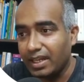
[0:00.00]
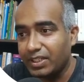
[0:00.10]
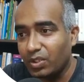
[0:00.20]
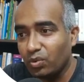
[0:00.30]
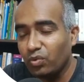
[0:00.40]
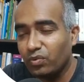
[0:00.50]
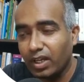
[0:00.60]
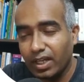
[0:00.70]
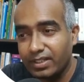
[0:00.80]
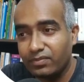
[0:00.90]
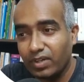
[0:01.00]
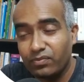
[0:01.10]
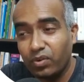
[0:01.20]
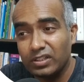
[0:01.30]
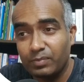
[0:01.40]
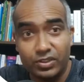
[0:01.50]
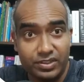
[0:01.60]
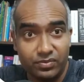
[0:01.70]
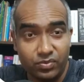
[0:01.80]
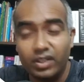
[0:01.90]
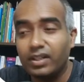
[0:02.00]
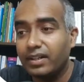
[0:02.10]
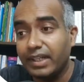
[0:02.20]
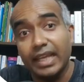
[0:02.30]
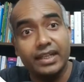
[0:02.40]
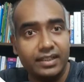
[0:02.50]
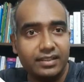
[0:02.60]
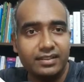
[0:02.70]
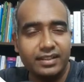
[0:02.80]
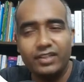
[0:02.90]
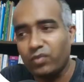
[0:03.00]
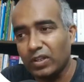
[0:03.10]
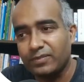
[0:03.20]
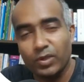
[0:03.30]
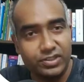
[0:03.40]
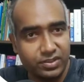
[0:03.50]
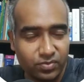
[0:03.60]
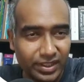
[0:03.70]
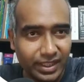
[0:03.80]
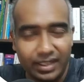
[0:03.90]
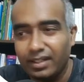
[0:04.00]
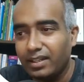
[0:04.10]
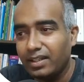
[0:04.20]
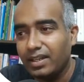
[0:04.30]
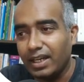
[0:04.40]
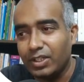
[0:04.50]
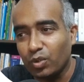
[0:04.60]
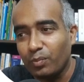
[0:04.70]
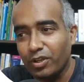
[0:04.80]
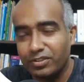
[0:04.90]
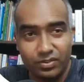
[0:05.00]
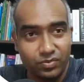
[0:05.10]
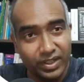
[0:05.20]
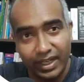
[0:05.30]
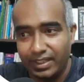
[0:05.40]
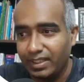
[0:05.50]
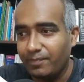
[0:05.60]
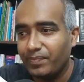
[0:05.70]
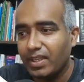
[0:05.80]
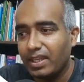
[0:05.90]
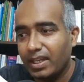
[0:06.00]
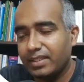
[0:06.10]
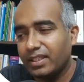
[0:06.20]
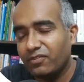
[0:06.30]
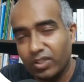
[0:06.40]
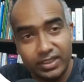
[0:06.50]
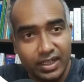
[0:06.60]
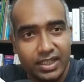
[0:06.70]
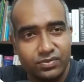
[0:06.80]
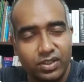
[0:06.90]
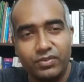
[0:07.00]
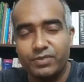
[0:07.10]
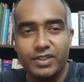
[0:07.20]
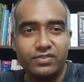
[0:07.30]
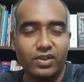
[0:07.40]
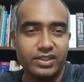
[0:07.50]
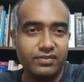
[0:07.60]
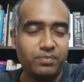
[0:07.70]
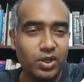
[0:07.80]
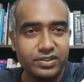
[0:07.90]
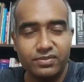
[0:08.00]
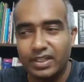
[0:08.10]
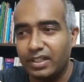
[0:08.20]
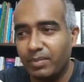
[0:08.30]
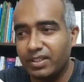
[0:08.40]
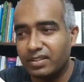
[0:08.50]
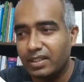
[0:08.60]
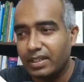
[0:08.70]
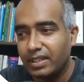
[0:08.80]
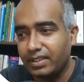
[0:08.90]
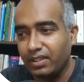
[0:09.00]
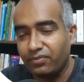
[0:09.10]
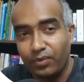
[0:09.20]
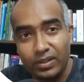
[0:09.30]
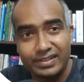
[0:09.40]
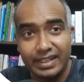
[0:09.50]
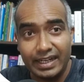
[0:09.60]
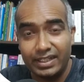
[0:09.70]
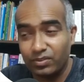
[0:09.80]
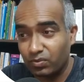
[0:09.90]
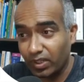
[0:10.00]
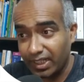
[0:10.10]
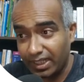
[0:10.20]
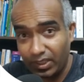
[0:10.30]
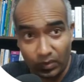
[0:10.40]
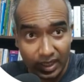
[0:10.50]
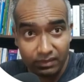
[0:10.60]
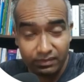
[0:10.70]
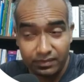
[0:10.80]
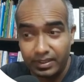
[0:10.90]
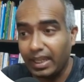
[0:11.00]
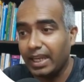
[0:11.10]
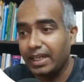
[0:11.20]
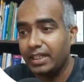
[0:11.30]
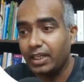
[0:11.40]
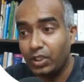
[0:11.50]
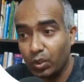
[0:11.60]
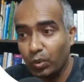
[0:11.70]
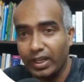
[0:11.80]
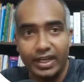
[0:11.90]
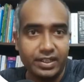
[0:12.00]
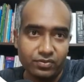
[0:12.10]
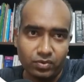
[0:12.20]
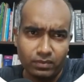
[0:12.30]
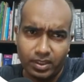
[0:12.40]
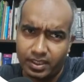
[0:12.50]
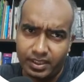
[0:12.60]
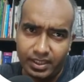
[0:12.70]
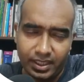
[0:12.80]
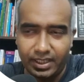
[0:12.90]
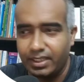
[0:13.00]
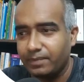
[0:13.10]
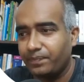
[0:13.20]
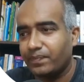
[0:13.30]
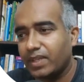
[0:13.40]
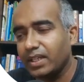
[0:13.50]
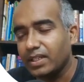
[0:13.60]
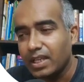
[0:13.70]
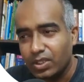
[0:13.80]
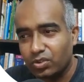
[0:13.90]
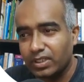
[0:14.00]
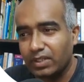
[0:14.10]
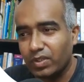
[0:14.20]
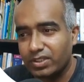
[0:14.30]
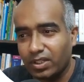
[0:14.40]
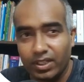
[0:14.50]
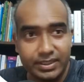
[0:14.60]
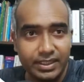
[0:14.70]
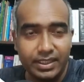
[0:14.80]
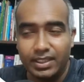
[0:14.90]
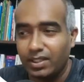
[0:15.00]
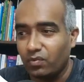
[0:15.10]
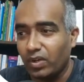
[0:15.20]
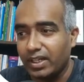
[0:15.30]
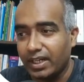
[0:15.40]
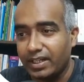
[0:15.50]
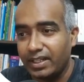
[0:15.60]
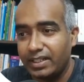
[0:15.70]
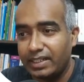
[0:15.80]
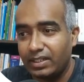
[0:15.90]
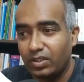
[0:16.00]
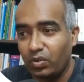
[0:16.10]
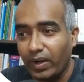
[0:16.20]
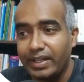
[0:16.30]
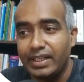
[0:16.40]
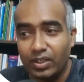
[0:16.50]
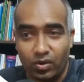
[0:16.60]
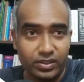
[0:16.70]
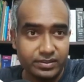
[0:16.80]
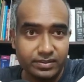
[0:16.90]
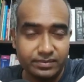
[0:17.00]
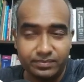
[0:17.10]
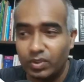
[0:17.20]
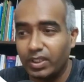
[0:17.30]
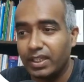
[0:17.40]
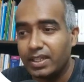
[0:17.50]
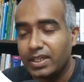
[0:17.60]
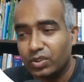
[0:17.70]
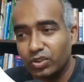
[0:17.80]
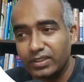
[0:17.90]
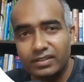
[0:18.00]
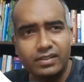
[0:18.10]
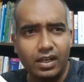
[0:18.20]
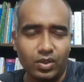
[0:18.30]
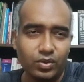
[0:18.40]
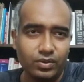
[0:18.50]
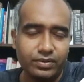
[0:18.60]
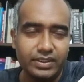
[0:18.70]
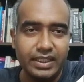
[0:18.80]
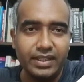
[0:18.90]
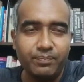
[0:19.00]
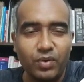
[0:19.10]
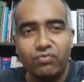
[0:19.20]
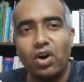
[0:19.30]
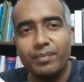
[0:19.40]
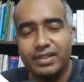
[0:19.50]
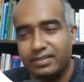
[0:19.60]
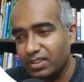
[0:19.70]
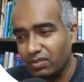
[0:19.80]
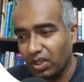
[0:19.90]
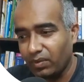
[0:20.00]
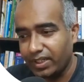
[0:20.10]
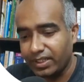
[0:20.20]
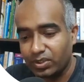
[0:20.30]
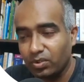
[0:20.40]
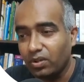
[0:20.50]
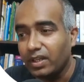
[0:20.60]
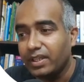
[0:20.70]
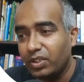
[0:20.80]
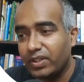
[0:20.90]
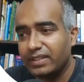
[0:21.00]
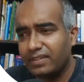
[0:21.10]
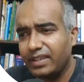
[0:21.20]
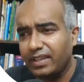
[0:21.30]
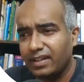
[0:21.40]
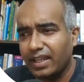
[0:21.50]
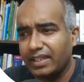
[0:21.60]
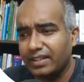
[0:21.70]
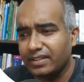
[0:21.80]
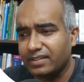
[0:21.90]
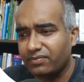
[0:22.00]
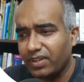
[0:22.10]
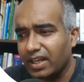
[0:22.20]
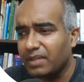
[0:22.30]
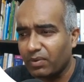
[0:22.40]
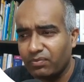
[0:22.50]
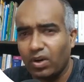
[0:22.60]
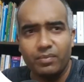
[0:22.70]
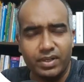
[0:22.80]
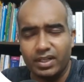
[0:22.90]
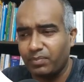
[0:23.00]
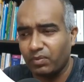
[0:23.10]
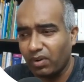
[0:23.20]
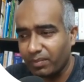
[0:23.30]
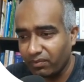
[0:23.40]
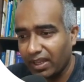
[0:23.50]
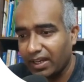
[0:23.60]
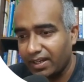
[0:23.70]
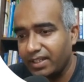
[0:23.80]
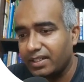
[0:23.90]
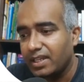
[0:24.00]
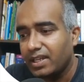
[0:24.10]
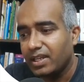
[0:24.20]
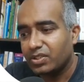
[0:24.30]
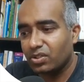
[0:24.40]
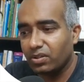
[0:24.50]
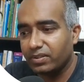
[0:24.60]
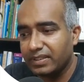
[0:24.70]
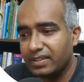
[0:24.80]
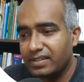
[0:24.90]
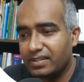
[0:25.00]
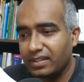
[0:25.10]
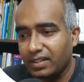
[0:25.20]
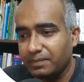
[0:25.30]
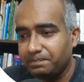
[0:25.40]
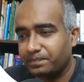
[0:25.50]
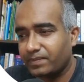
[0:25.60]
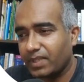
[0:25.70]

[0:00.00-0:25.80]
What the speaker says: and and false positives were 10, right? False positives were 10 and true positives were 90. And then for the class 1, which means for the positive sentiments, the false negatives were 12 and true negatives were 108, right? So that was done on the 120 records. Okay. So this is how the performance is evaluated. So you can see here, like it is fairly performing well, right? So this is, all